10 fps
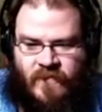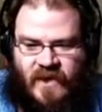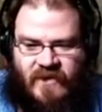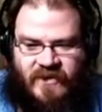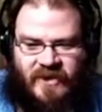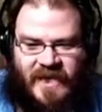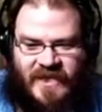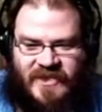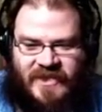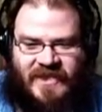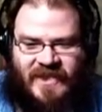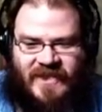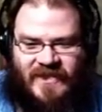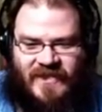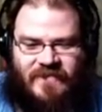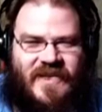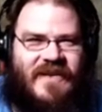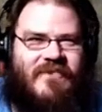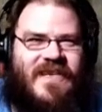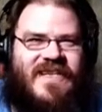I'm glad you got a good bean.
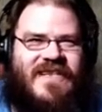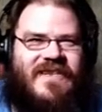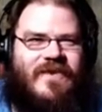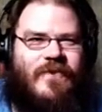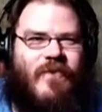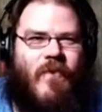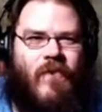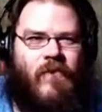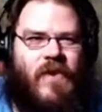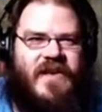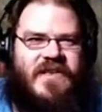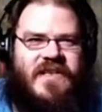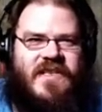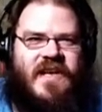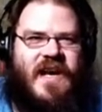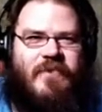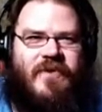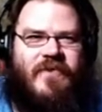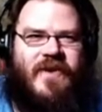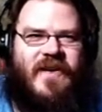Me too. It doesn't happen
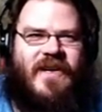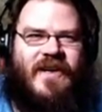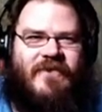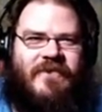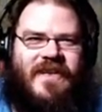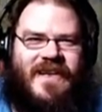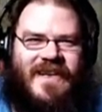very often.